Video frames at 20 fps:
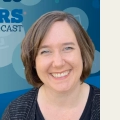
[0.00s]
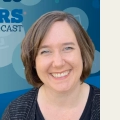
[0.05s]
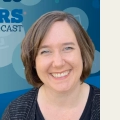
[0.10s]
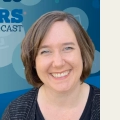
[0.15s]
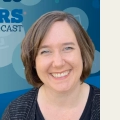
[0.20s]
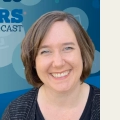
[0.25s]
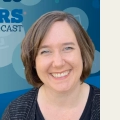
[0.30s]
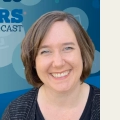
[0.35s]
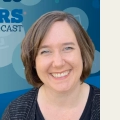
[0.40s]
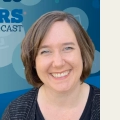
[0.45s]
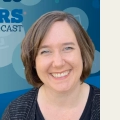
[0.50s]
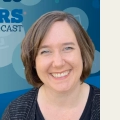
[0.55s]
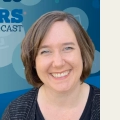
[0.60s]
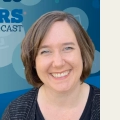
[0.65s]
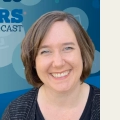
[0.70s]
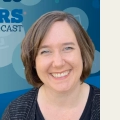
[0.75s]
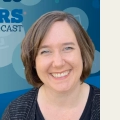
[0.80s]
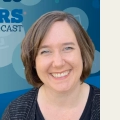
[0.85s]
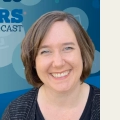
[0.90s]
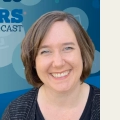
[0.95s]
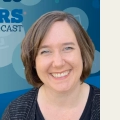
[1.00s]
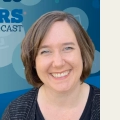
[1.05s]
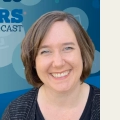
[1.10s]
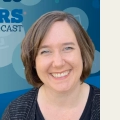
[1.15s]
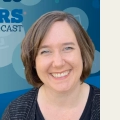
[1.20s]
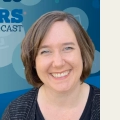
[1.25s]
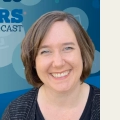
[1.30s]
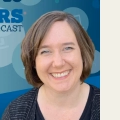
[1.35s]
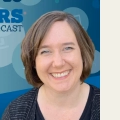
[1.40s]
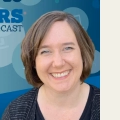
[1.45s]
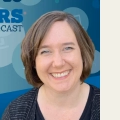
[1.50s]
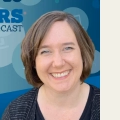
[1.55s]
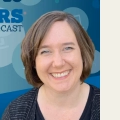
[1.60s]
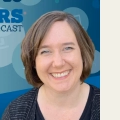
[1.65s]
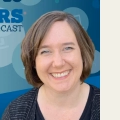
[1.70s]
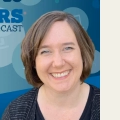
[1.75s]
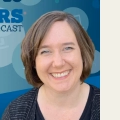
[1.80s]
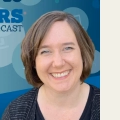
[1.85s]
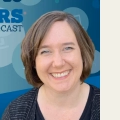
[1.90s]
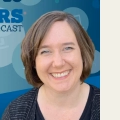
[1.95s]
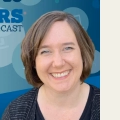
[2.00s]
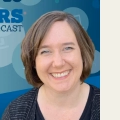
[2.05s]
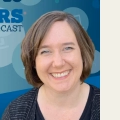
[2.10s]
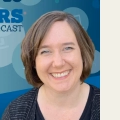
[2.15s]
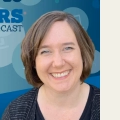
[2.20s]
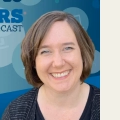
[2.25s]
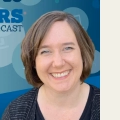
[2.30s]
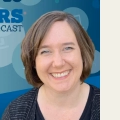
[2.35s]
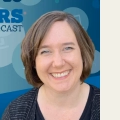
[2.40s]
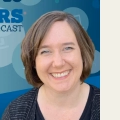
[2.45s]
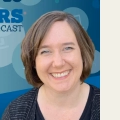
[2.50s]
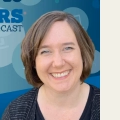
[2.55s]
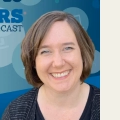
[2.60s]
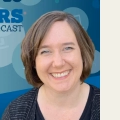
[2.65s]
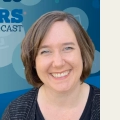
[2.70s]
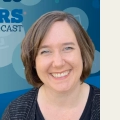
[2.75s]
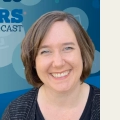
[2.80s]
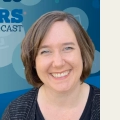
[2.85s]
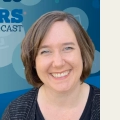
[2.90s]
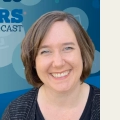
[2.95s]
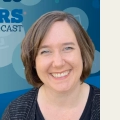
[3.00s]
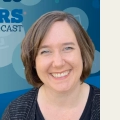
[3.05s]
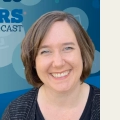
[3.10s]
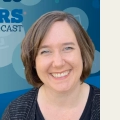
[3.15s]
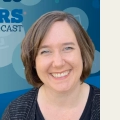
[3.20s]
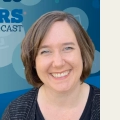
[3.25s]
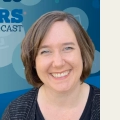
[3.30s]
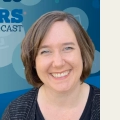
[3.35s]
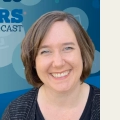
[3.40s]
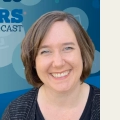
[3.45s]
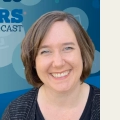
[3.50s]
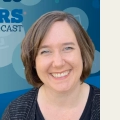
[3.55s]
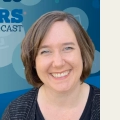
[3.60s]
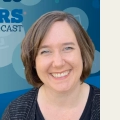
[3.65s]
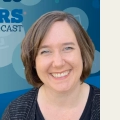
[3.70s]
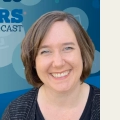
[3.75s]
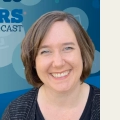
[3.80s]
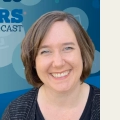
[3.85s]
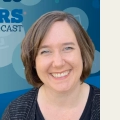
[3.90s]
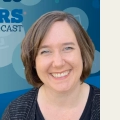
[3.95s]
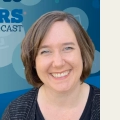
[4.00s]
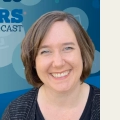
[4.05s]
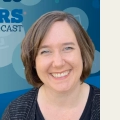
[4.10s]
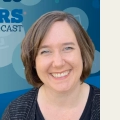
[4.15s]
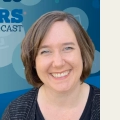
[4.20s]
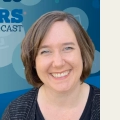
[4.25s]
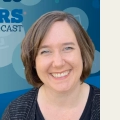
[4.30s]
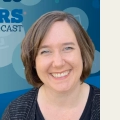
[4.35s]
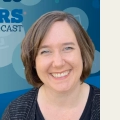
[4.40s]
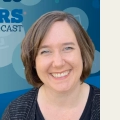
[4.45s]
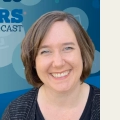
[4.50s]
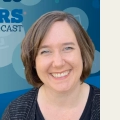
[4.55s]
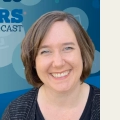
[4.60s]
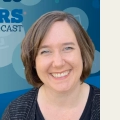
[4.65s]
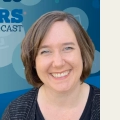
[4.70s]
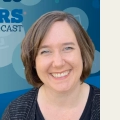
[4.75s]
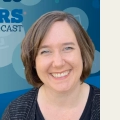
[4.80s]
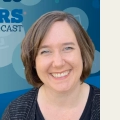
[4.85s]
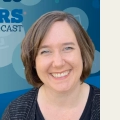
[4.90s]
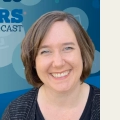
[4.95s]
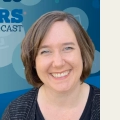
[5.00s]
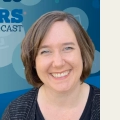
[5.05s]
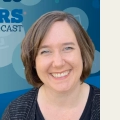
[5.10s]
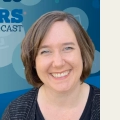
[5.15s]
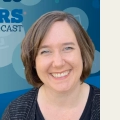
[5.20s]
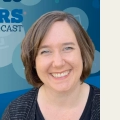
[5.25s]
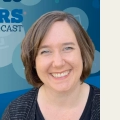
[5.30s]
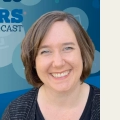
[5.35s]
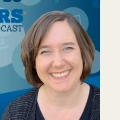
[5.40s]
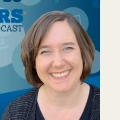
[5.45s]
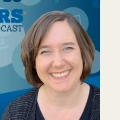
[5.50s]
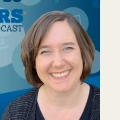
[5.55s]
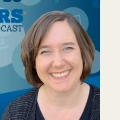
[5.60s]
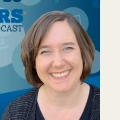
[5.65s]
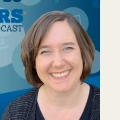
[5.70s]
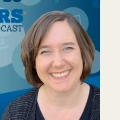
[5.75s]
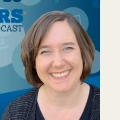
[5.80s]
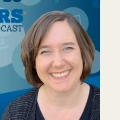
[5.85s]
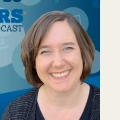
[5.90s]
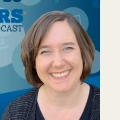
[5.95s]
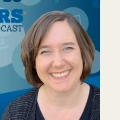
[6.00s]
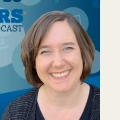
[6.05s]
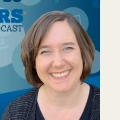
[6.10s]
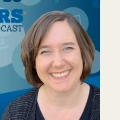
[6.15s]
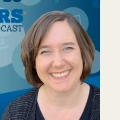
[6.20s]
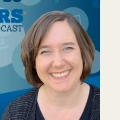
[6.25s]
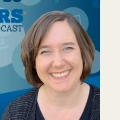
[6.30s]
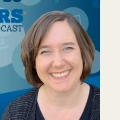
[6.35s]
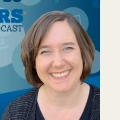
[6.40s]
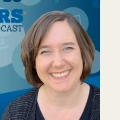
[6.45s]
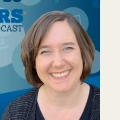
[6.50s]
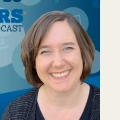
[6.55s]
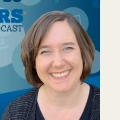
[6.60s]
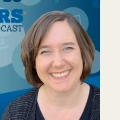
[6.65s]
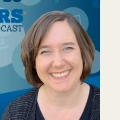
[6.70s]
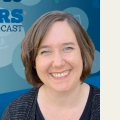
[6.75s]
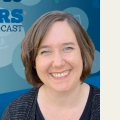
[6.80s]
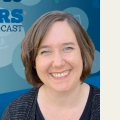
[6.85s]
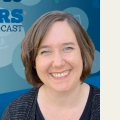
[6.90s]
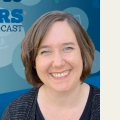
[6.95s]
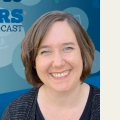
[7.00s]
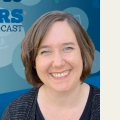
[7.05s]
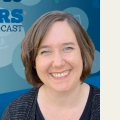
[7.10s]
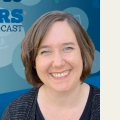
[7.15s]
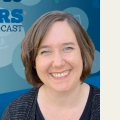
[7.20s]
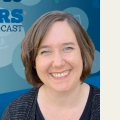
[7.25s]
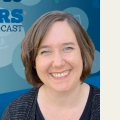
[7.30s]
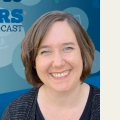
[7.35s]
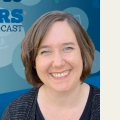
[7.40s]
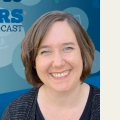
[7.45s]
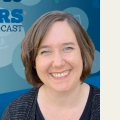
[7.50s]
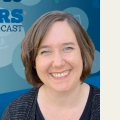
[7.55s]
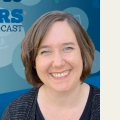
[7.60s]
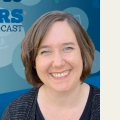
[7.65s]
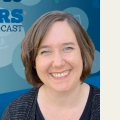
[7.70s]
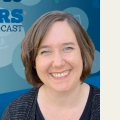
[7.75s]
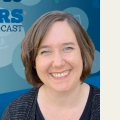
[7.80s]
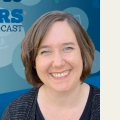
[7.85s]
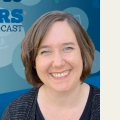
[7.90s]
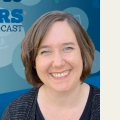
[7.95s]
This is a still picture; no speech is visible.